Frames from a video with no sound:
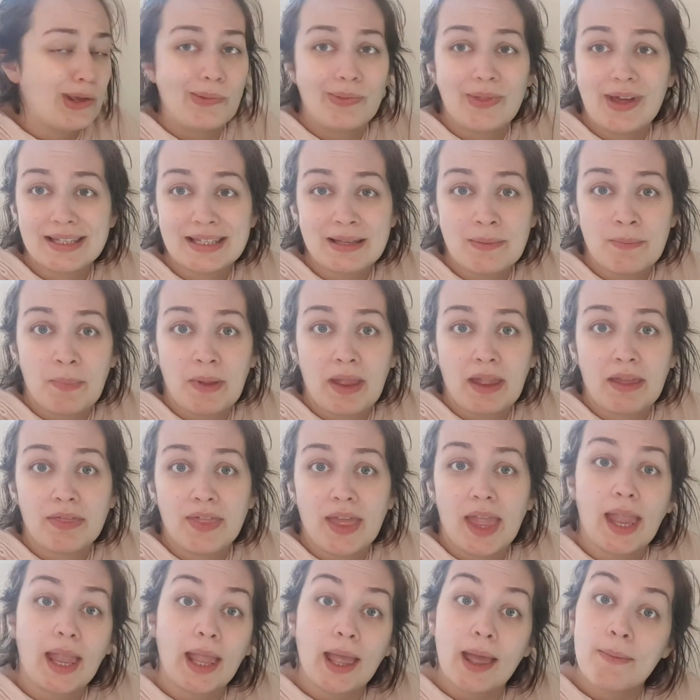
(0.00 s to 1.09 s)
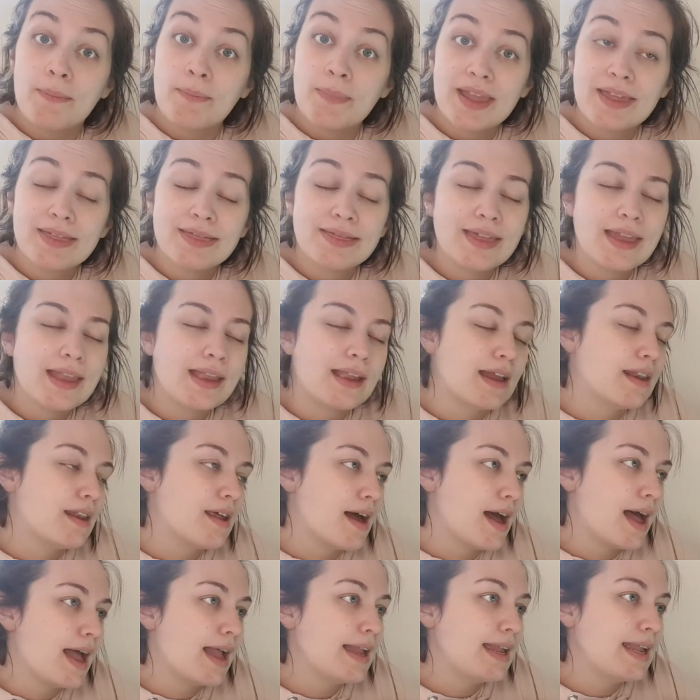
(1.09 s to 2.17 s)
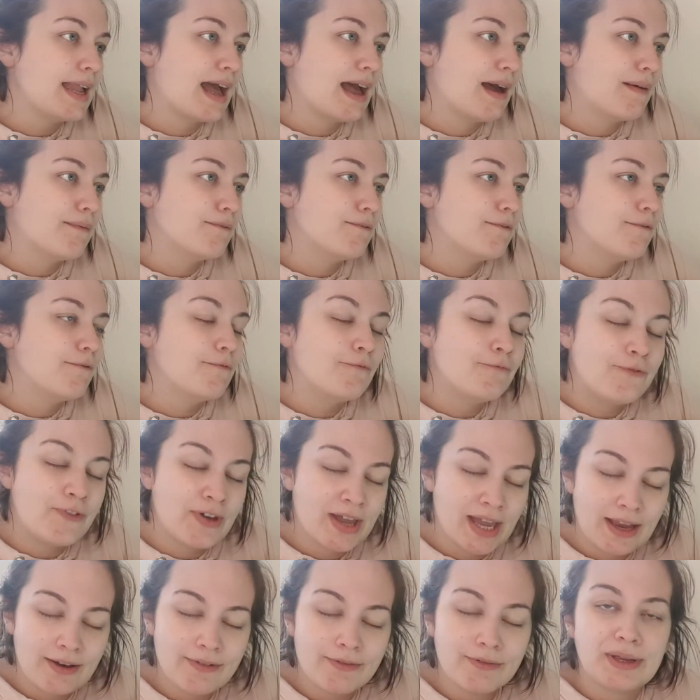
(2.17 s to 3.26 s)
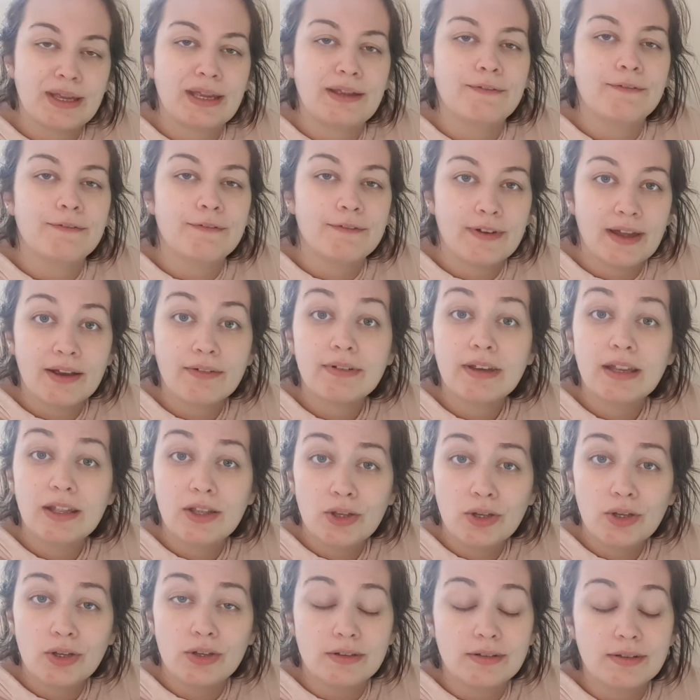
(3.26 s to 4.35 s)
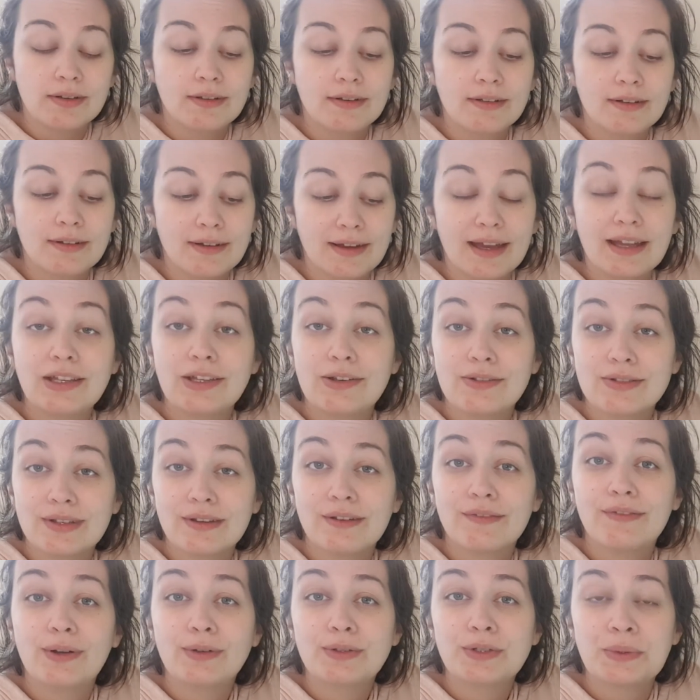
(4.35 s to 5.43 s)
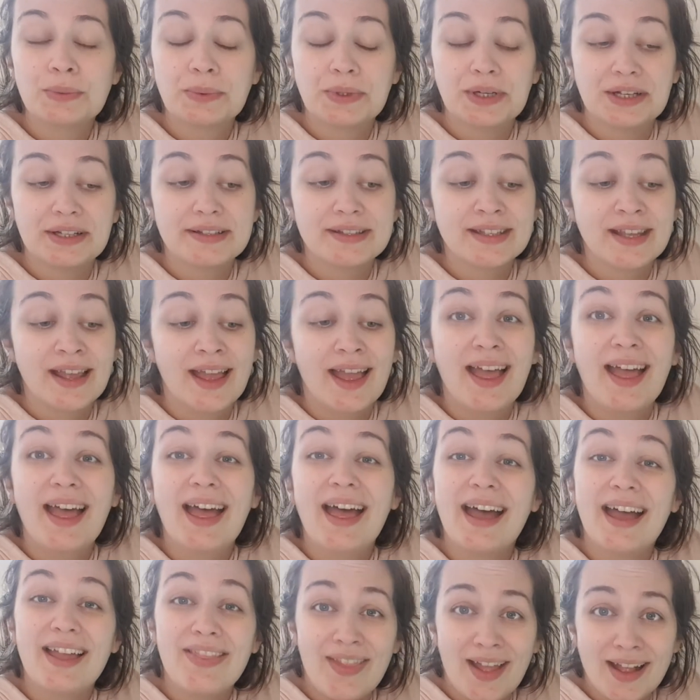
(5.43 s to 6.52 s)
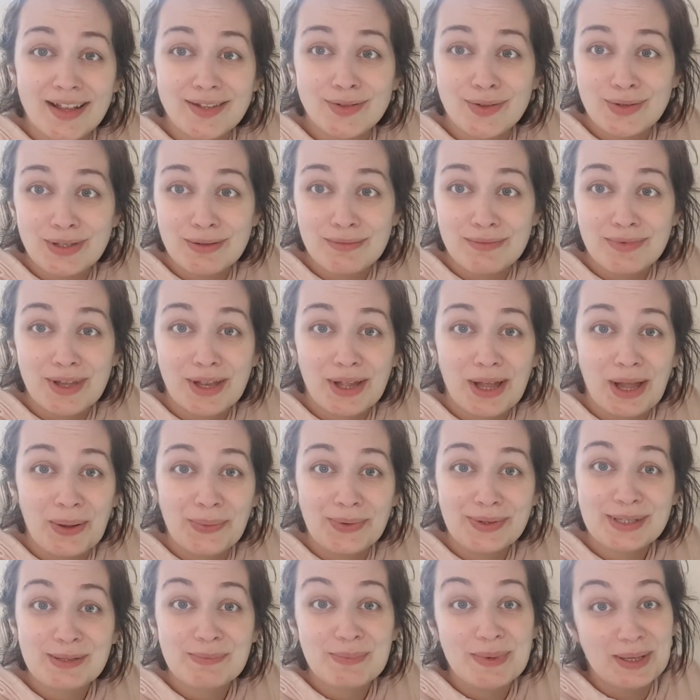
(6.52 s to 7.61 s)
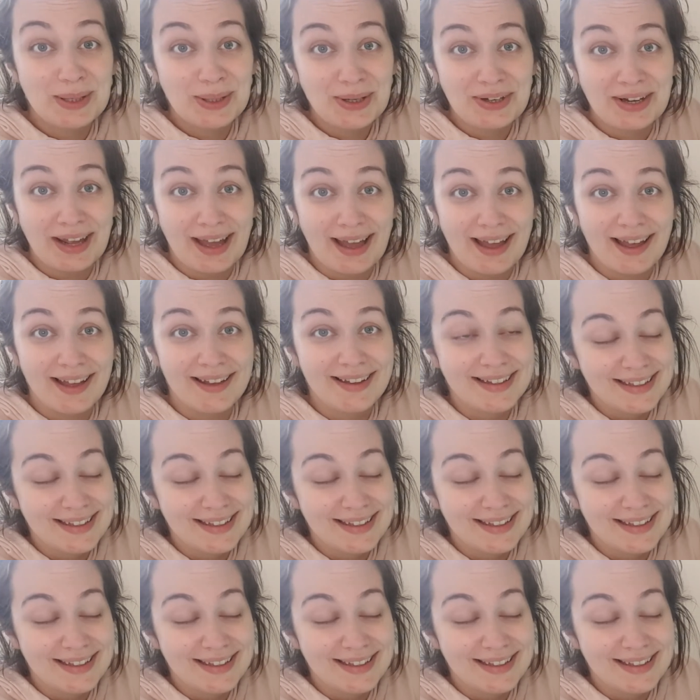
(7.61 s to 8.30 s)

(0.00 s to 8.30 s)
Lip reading: That's a big thing, and I am very, very good at using filter words, and that's not something I want to be good at.